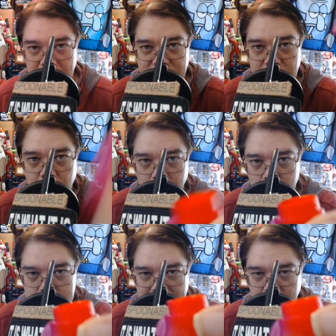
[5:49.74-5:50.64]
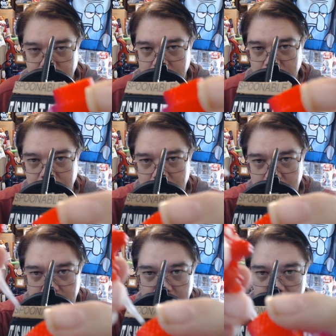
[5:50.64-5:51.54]
closed mouth.
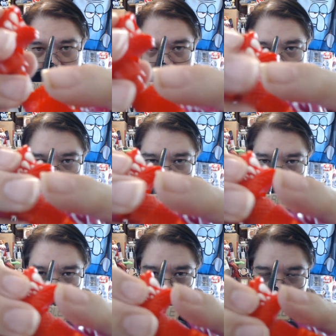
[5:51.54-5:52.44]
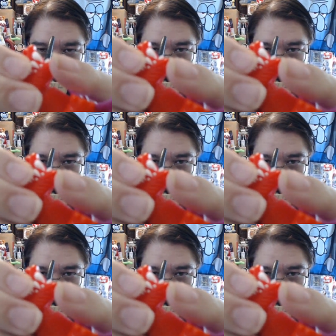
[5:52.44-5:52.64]
If not, I'm not going to worry about it.